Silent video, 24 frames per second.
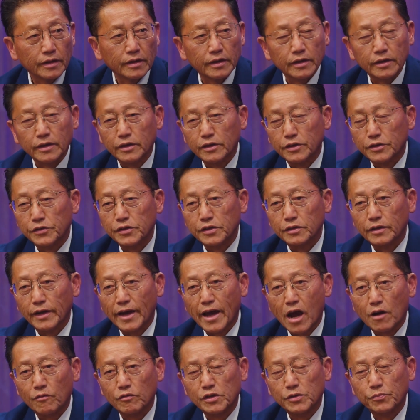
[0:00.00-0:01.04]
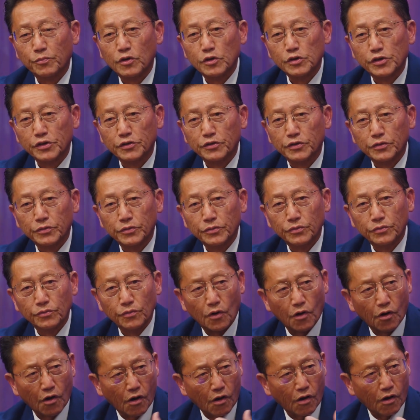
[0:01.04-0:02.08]
It is the average person who
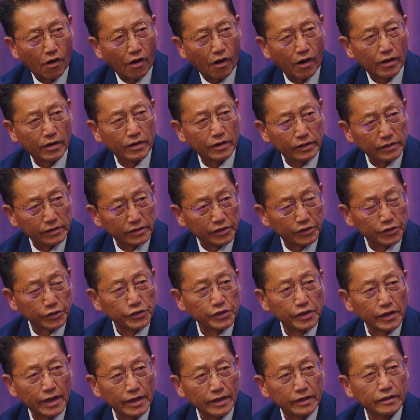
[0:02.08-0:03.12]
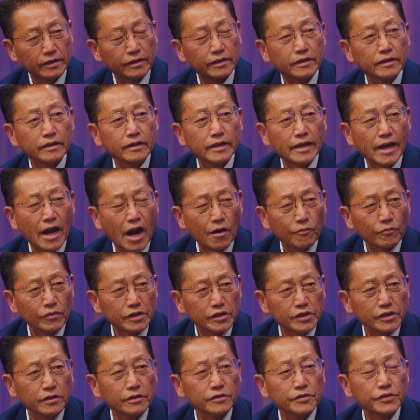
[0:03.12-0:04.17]
are just like the
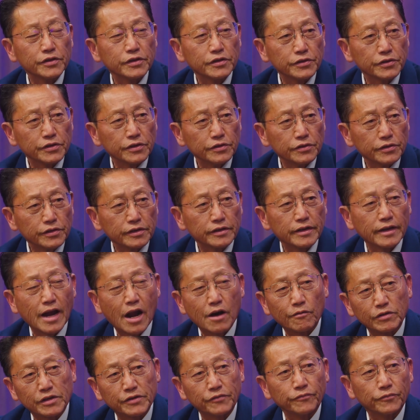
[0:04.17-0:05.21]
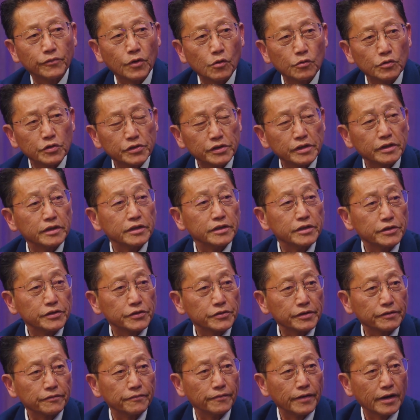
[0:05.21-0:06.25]
average citizens, the average voters in
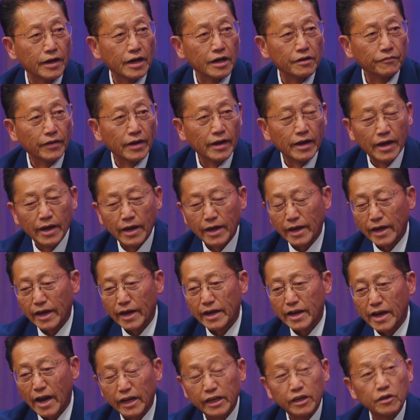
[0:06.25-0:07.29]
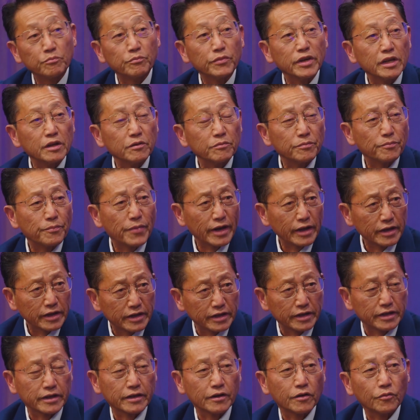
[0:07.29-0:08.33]
District 5. And I can be
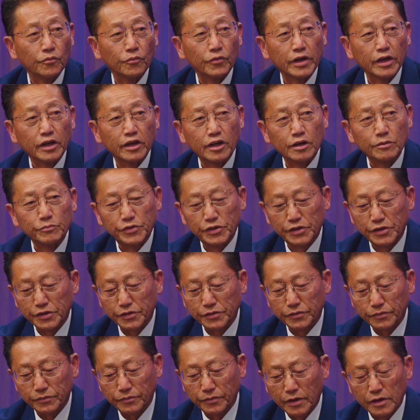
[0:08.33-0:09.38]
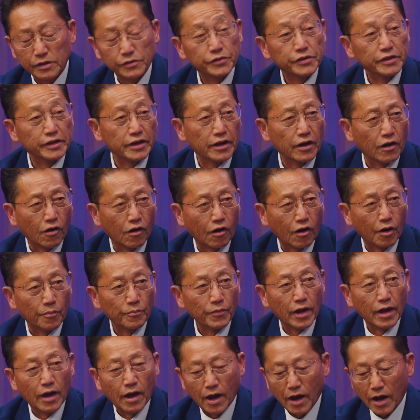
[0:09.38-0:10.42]
independent when it comes to City Hall.
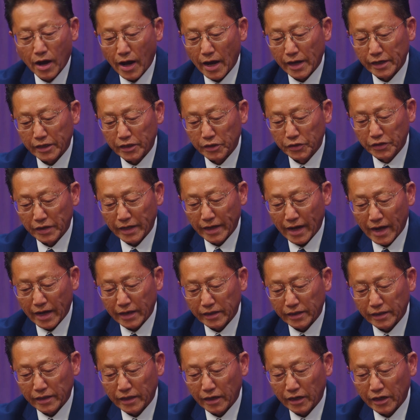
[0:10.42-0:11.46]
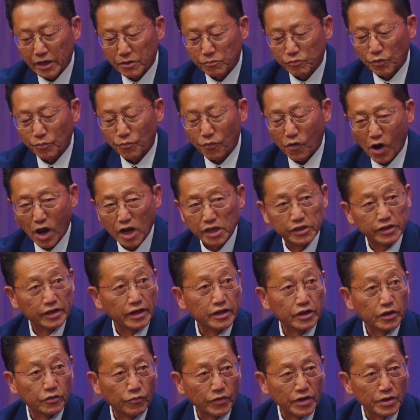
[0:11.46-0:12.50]
I can look at the labor project
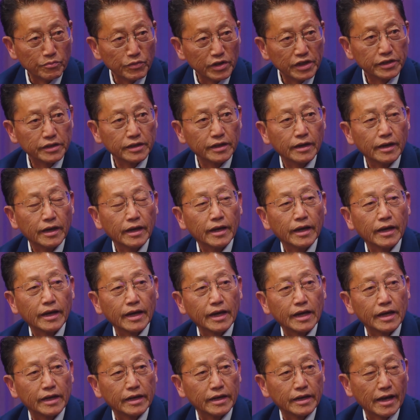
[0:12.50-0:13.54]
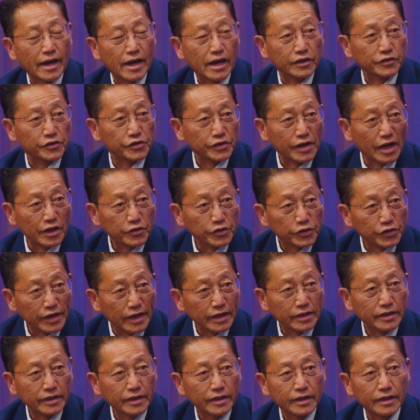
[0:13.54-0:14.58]
agreement and assess
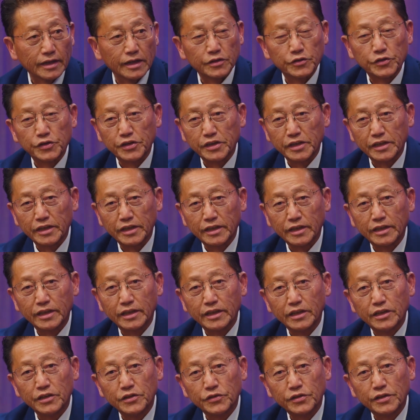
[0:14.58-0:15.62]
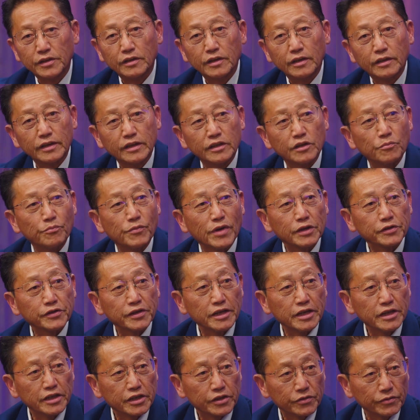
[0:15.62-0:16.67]
it and see it is in the best
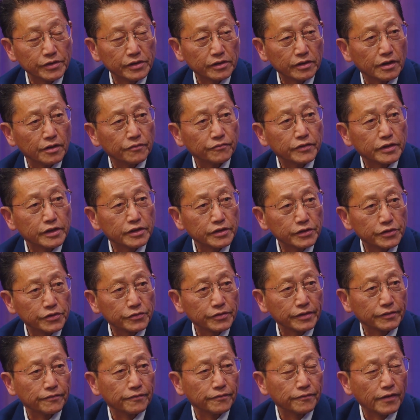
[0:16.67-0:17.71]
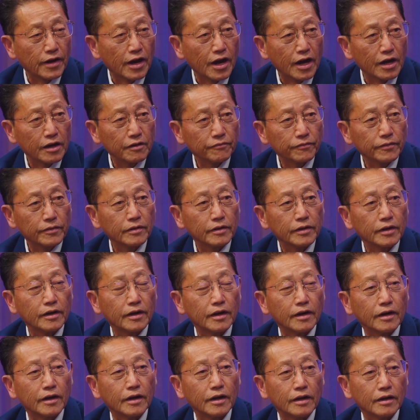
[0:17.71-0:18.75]
interest of District 5
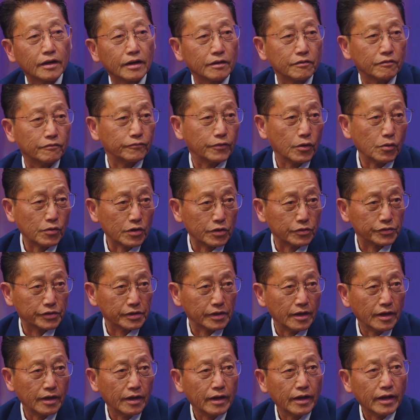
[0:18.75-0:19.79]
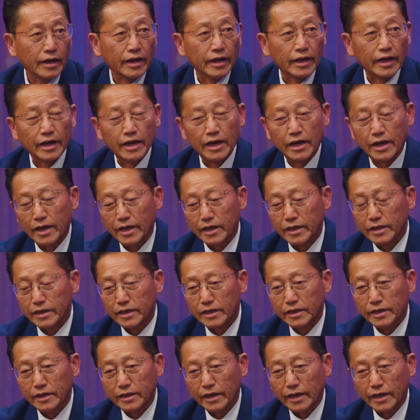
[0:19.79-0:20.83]
voters. And
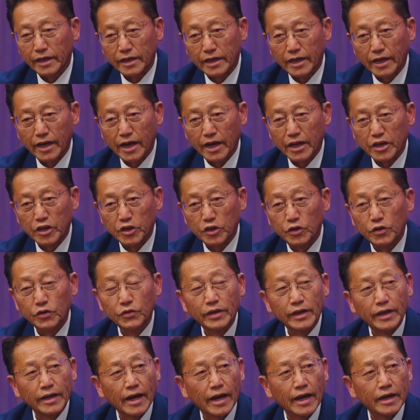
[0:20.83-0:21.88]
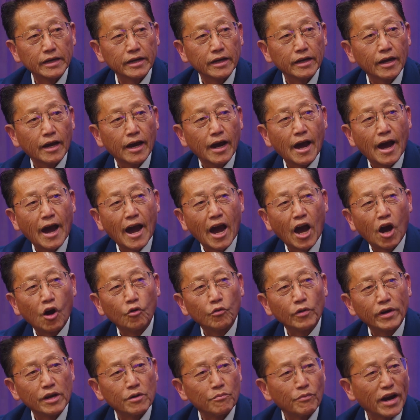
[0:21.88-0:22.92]
again, you look at
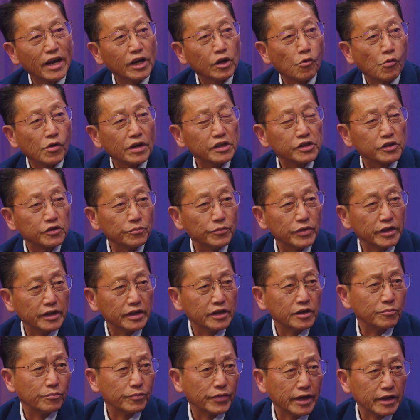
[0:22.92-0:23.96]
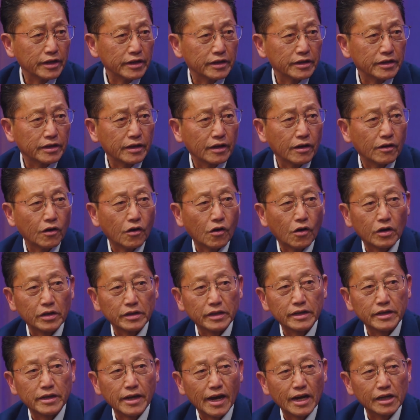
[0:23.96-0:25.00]
how am I going to be independent on
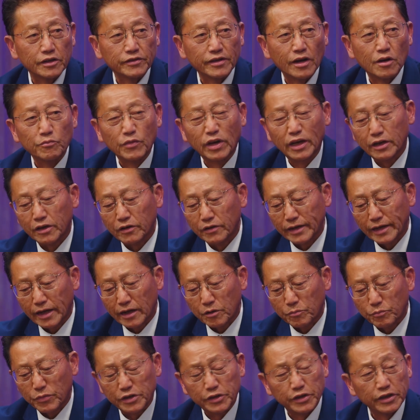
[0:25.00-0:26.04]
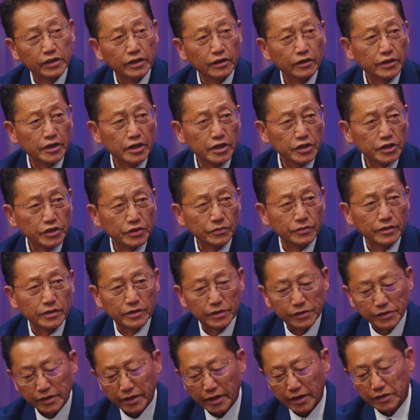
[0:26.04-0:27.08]
the dais? How am I going to look at a particular issue? In
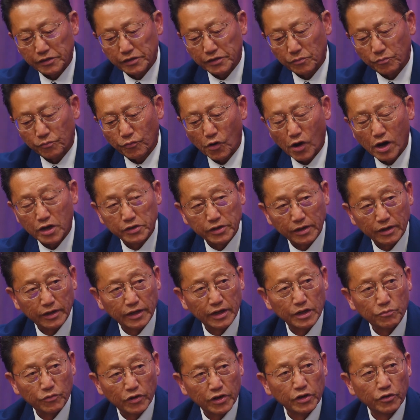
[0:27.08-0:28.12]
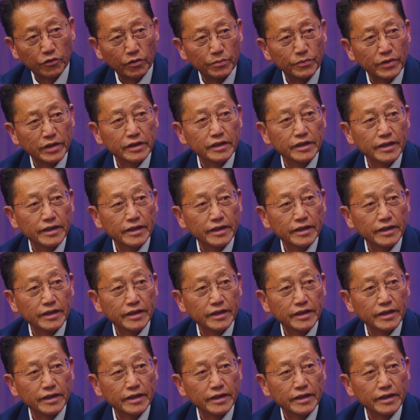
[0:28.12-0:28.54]
this case, the project labor agreement.